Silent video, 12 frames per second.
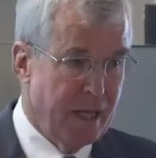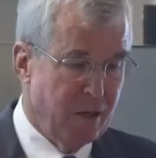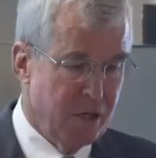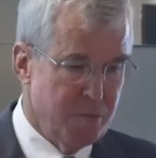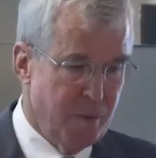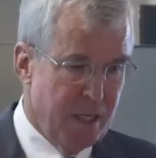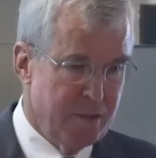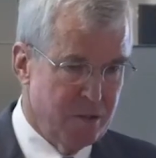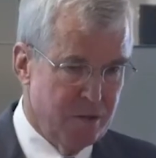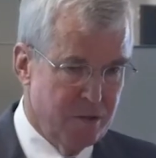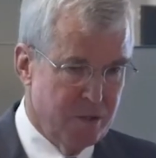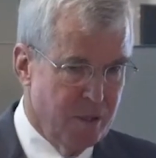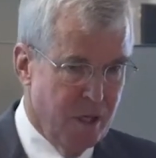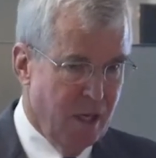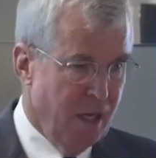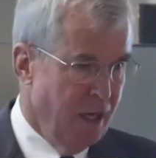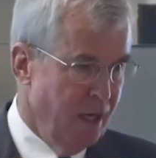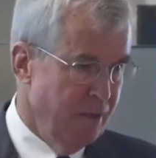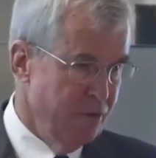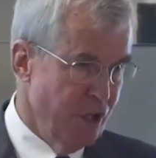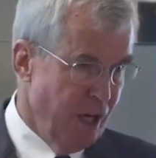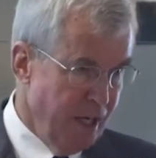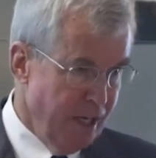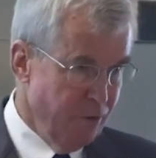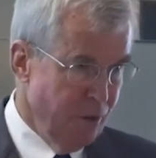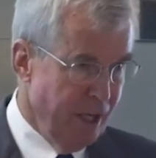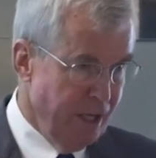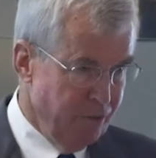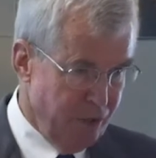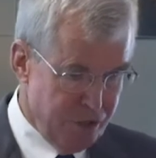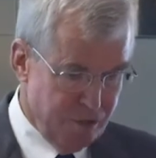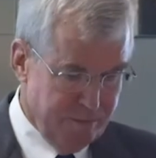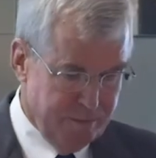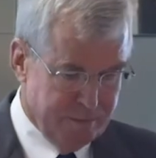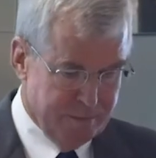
our sponsors, John and Renee Grisham,